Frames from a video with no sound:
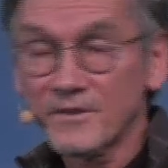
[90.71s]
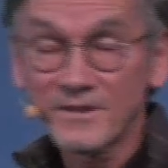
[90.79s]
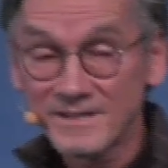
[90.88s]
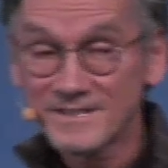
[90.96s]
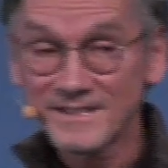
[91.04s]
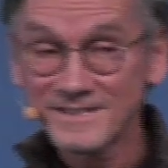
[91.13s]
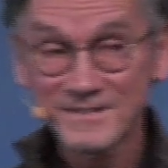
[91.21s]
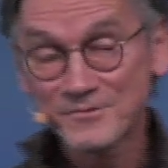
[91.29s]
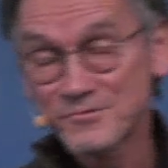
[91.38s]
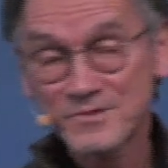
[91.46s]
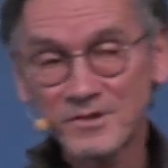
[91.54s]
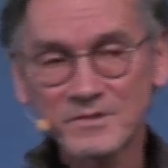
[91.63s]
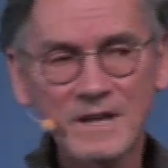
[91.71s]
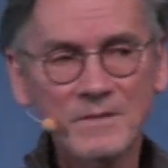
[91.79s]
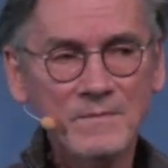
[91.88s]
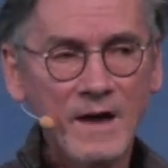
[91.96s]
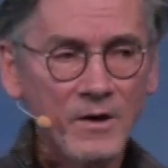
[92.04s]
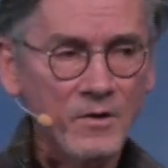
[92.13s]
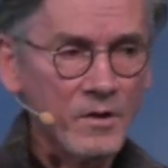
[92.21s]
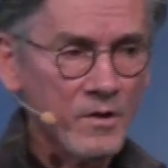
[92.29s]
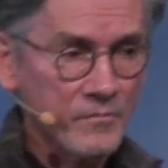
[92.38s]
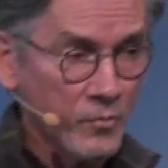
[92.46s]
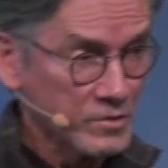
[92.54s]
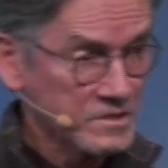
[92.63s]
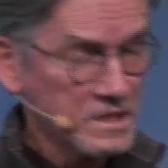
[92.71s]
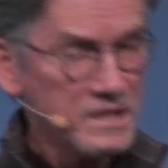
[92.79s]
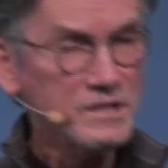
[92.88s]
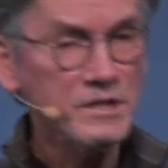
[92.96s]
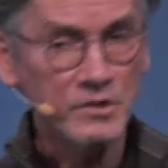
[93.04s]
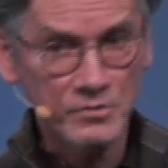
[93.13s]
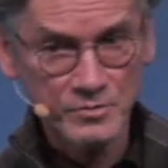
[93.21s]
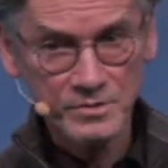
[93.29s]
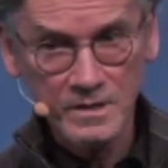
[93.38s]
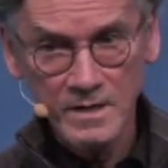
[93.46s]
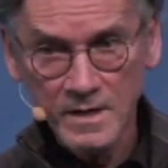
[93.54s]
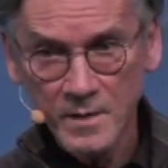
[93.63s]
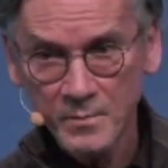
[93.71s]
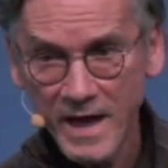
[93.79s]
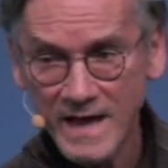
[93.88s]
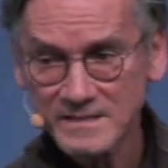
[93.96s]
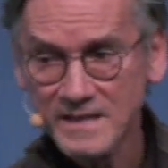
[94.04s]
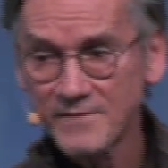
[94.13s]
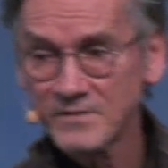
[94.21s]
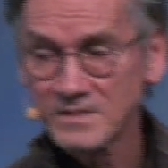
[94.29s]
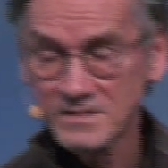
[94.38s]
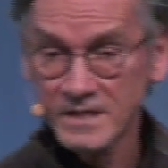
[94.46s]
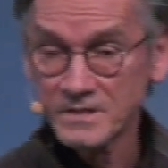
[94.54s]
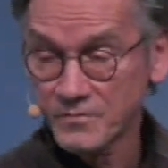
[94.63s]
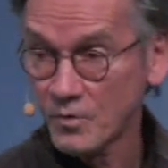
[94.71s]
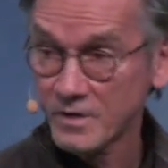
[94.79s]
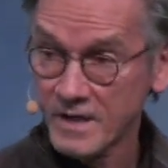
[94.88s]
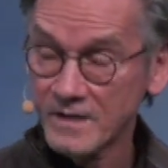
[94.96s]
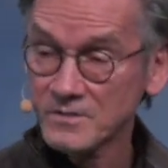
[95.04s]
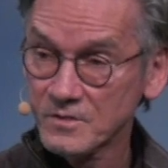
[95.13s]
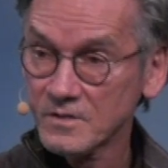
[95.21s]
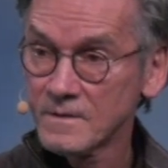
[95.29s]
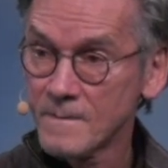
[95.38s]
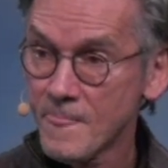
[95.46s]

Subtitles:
And it's interesting because I'm now 14 years past having stage 4 cancer,